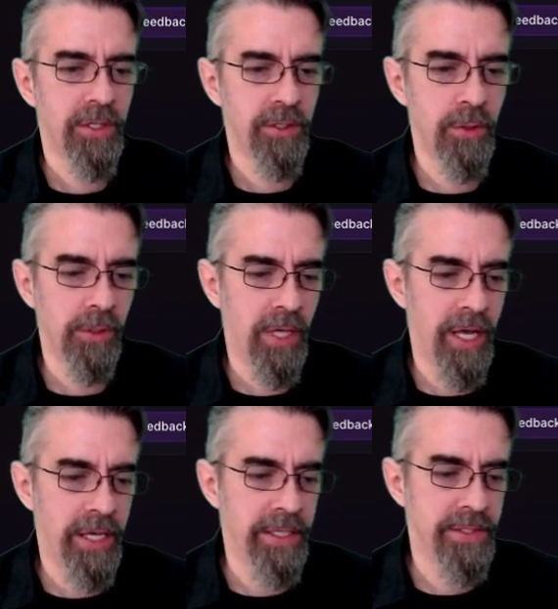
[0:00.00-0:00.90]

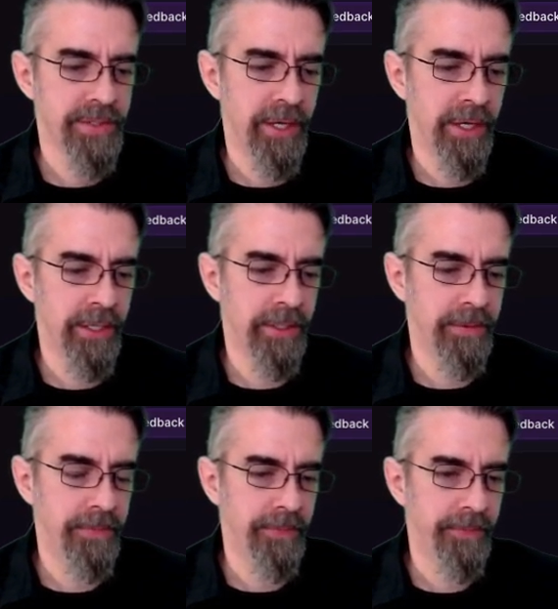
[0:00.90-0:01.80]
utilize
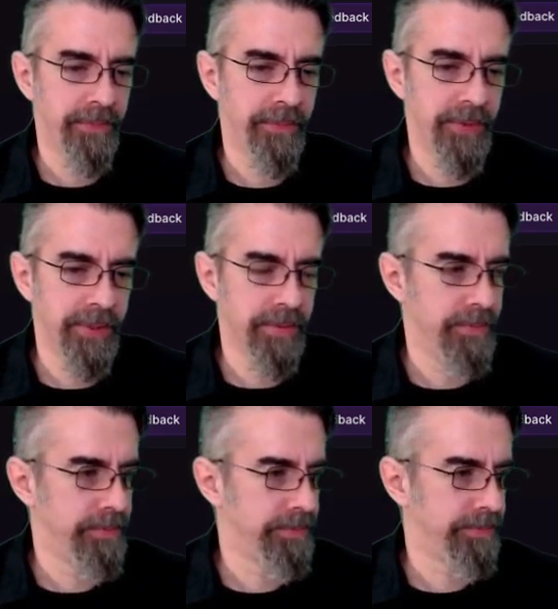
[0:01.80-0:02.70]
the
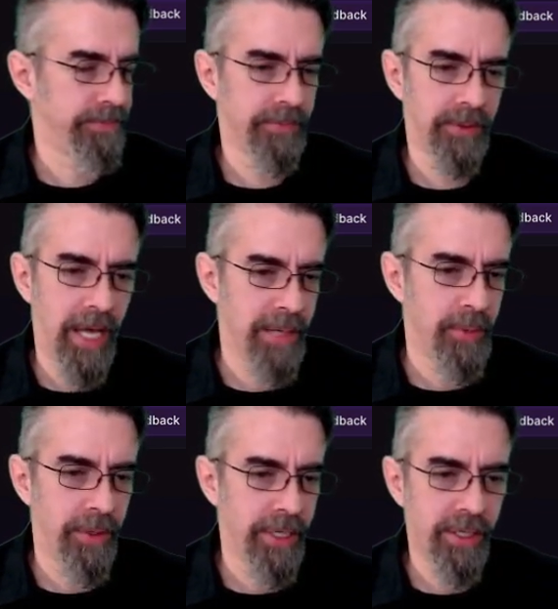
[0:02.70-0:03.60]

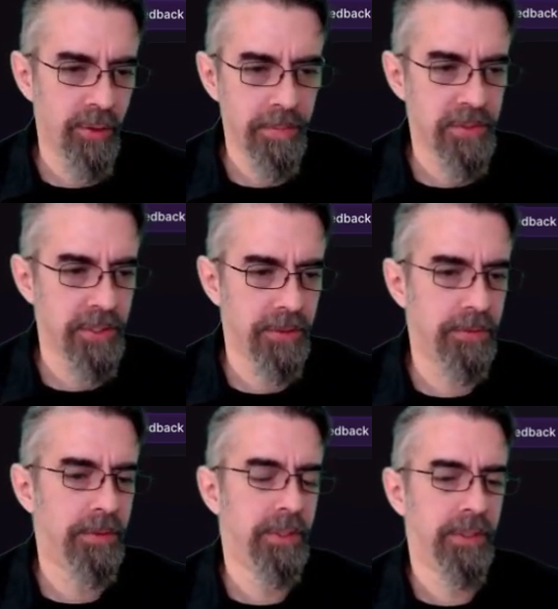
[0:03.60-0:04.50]
library
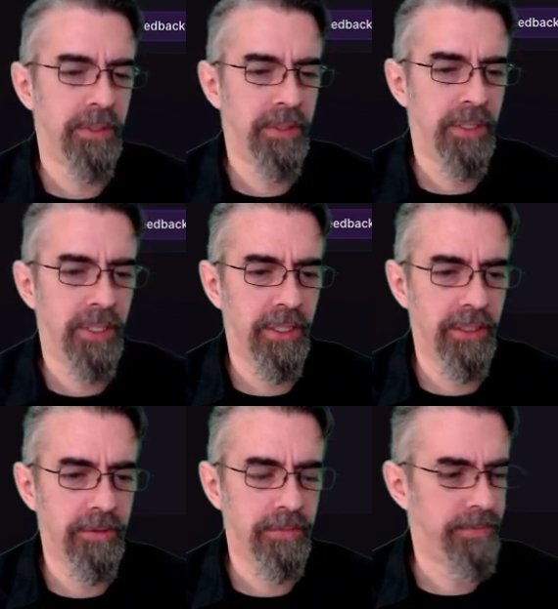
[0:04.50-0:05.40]
crypto,
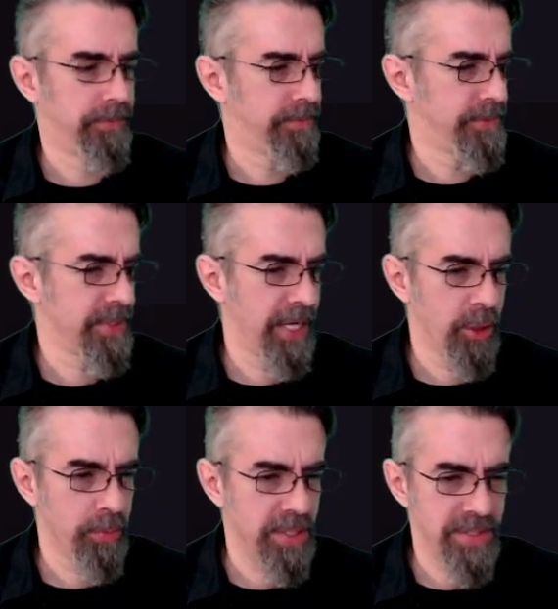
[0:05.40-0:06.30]
is it
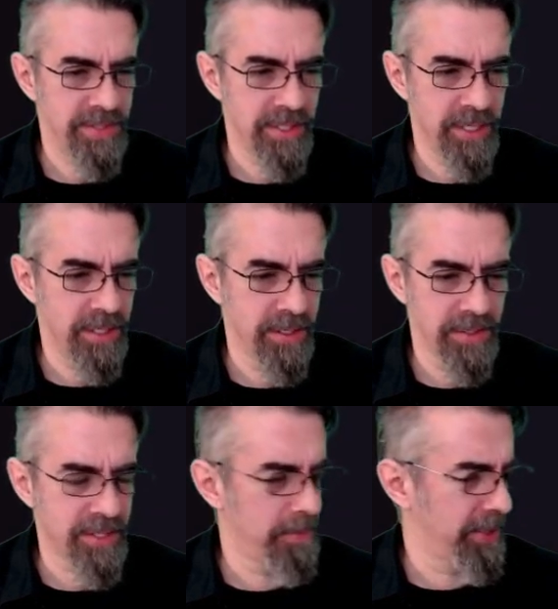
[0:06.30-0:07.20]
LBC or
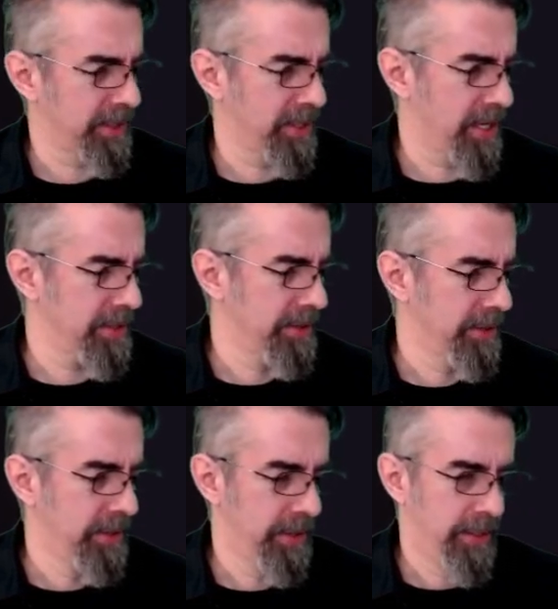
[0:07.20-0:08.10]
something like that.
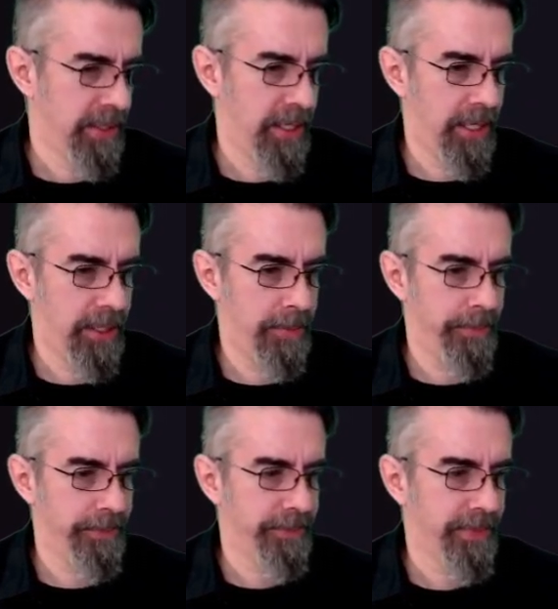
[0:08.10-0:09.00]

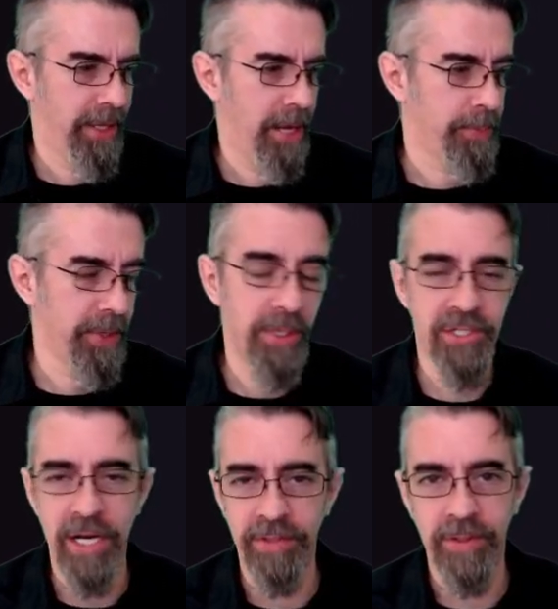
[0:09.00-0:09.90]
And pretty much
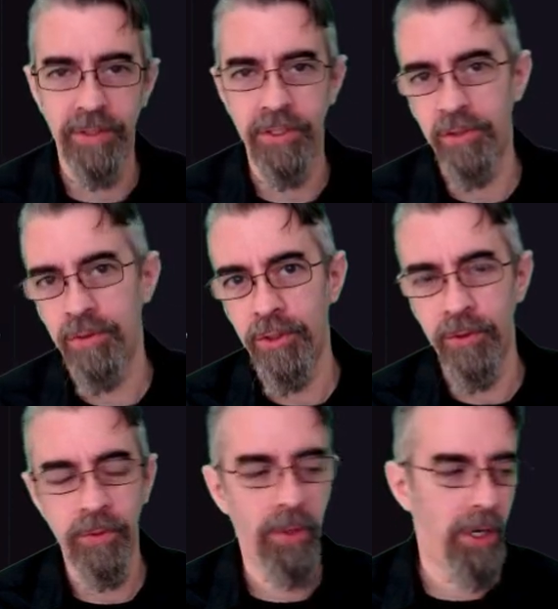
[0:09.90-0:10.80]
everything that you
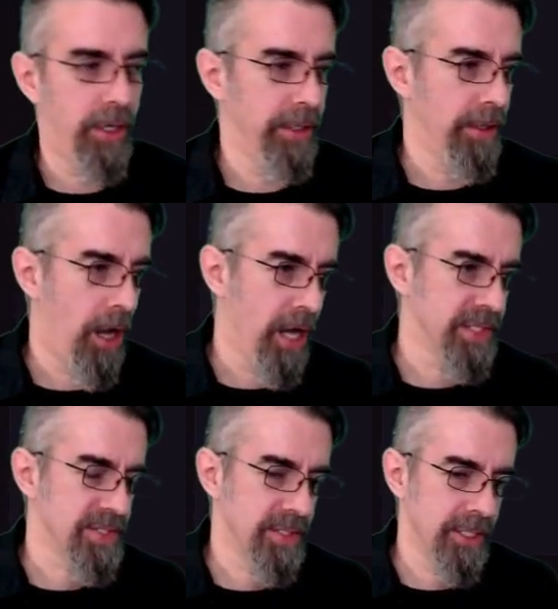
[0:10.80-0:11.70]
do on
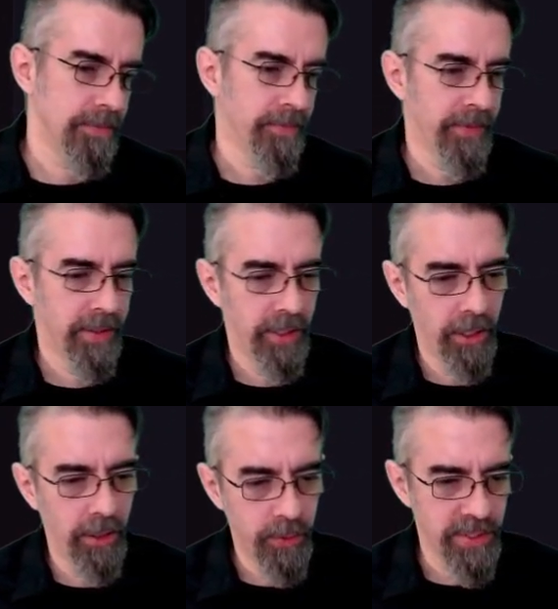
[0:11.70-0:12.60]
Odysee,
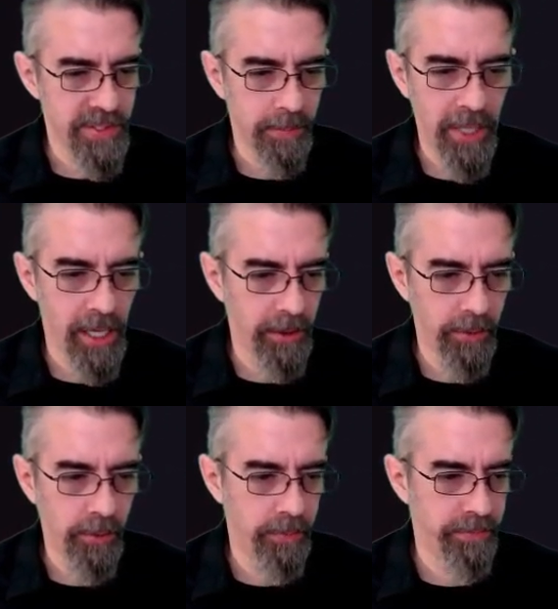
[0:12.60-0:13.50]
you'll get some kind of
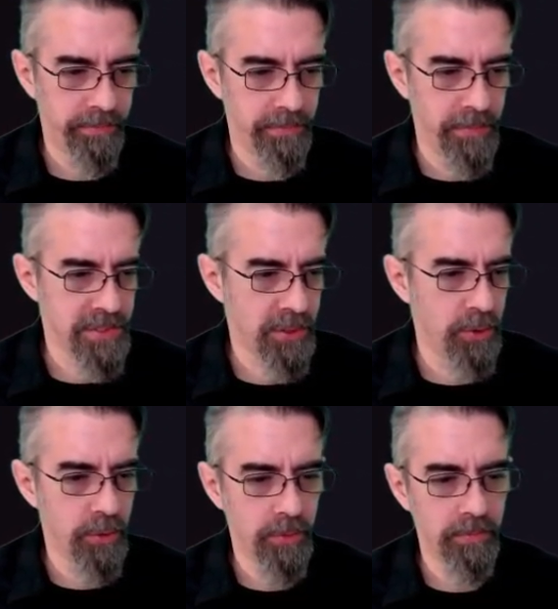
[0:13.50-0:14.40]
little
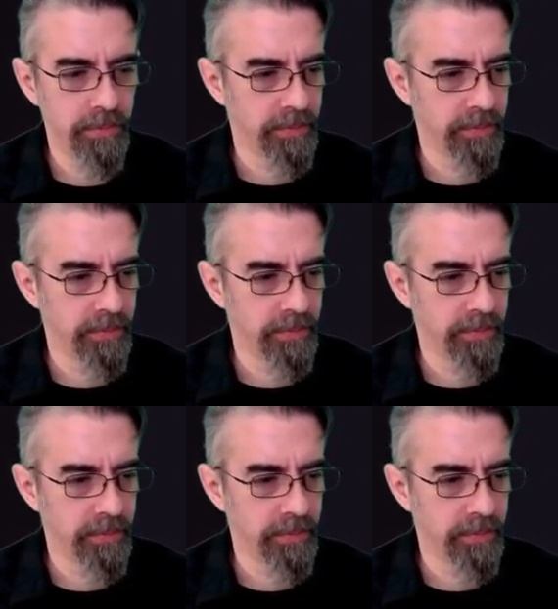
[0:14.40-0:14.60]
minuscule